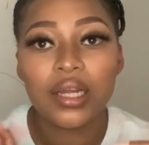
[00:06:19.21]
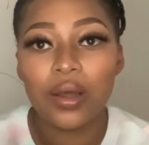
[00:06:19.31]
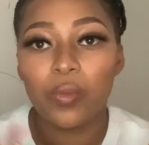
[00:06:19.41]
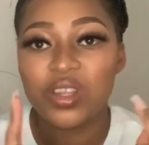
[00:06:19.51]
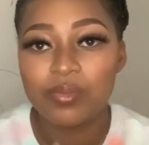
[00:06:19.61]

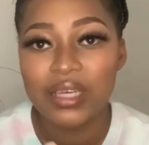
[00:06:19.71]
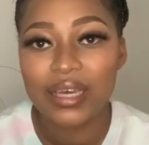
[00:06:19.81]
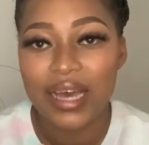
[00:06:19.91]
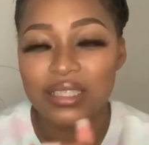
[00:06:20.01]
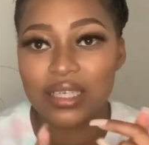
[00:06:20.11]
With me,
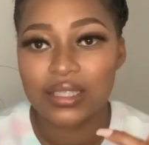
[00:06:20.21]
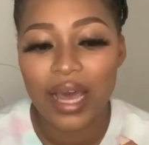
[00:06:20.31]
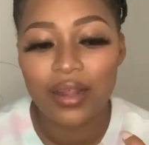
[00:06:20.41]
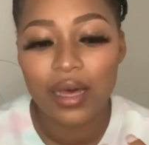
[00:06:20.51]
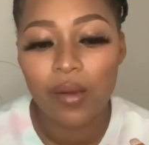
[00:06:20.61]
guys, it's
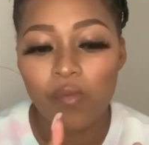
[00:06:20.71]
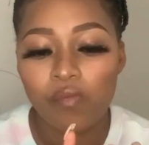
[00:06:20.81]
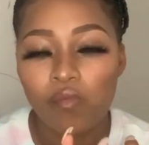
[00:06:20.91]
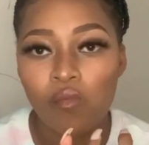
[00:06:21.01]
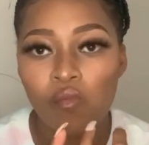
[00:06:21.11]
either
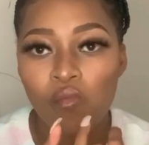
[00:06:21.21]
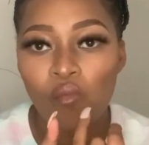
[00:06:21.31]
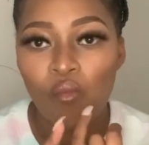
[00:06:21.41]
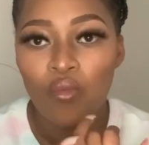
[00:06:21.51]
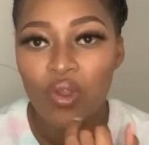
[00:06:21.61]

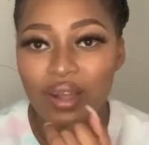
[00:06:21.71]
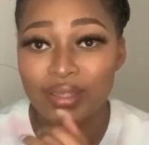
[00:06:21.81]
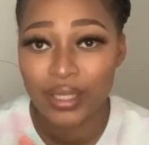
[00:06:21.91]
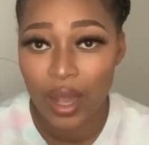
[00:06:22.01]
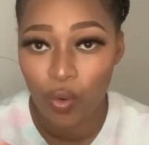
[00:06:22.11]

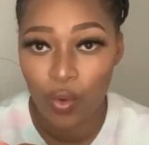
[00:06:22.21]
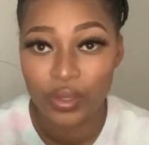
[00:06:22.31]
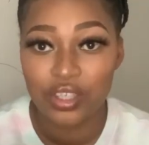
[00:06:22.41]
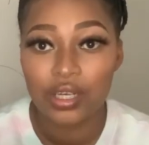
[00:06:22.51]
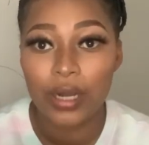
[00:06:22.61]

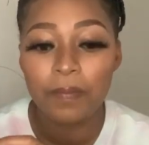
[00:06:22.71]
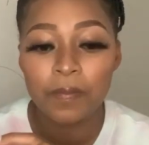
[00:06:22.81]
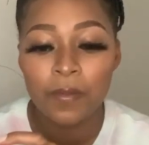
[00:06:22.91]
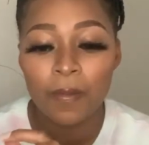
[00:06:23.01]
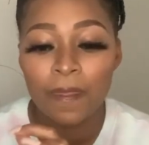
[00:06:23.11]
ndiyakuwisha
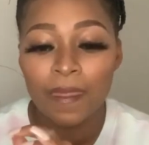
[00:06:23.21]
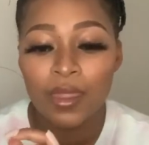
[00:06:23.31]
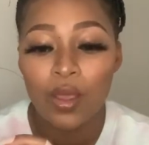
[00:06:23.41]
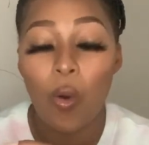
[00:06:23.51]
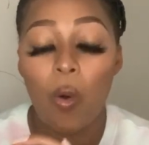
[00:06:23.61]

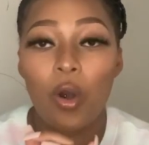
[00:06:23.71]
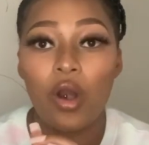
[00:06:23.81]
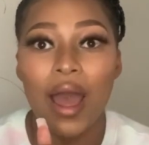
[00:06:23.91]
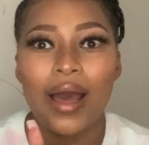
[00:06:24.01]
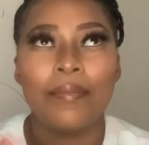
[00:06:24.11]

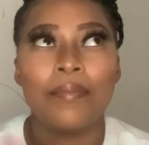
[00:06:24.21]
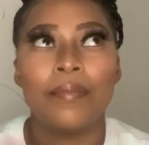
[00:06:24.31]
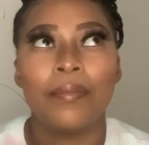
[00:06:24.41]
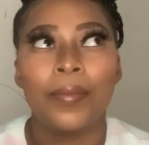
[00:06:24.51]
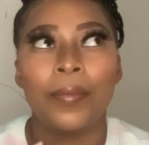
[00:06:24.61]
or
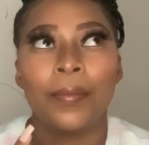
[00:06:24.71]
I'm